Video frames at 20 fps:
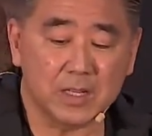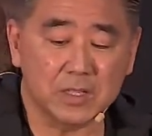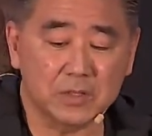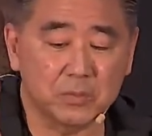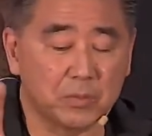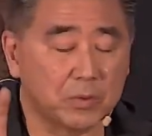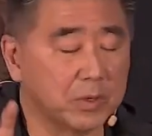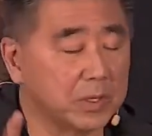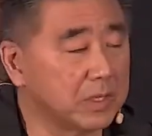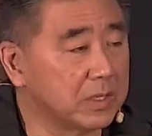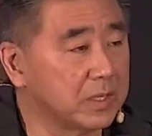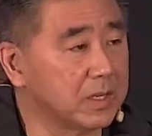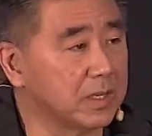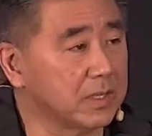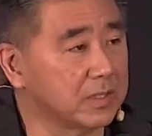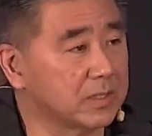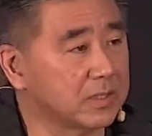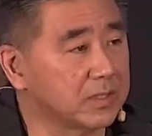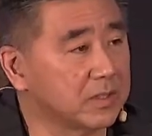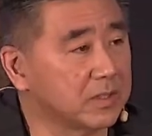is warning
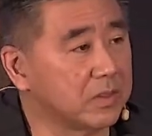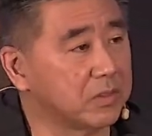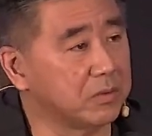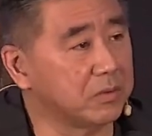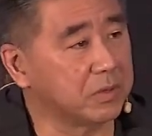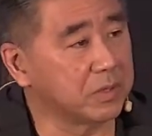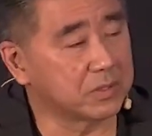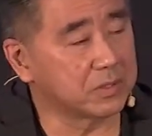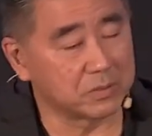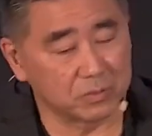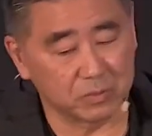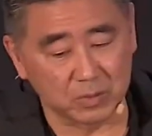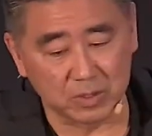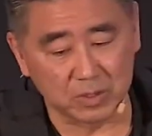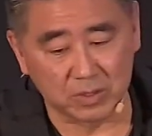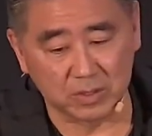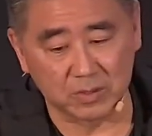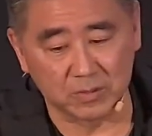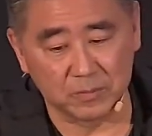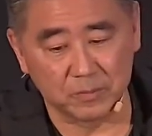us through his
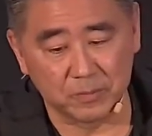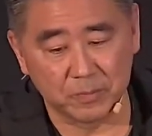word